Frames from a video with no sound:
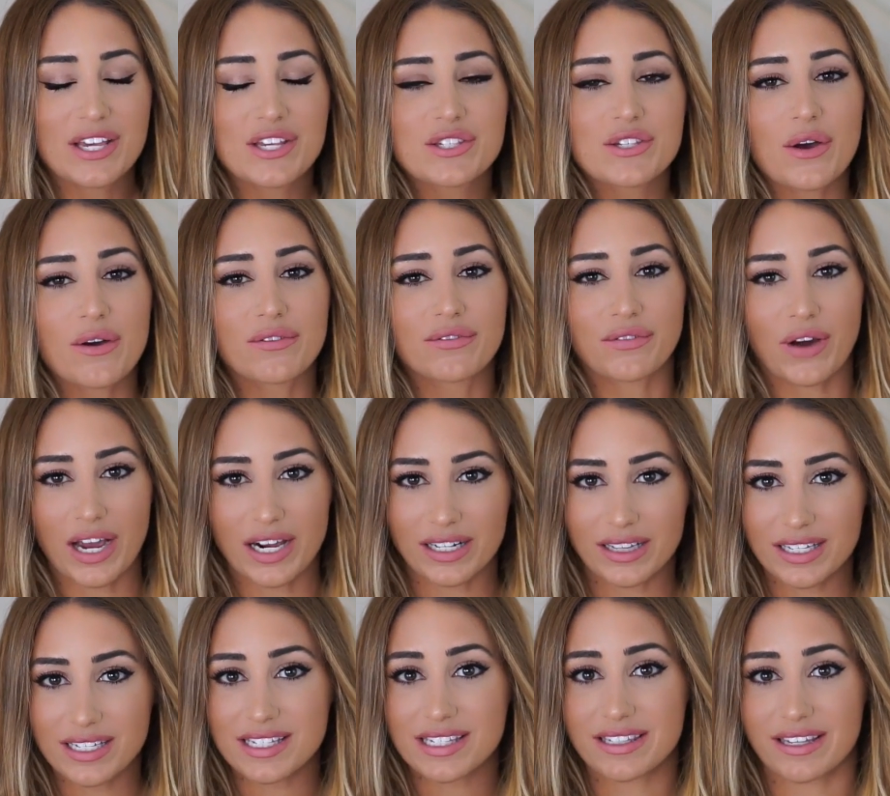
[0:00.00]
So
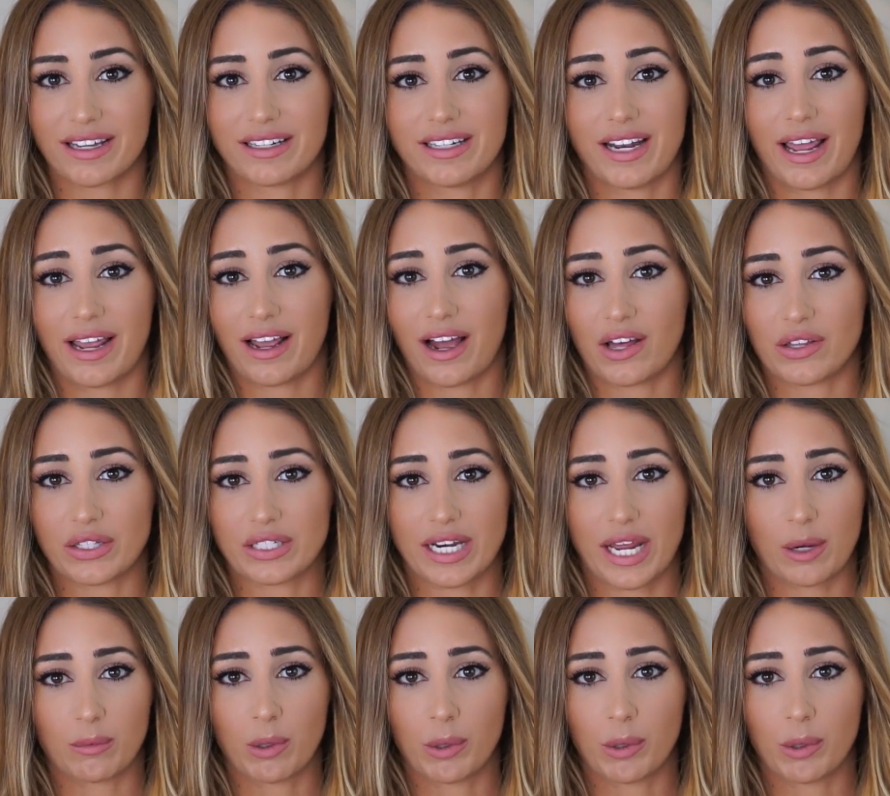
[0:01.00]
finally Sunday, on the day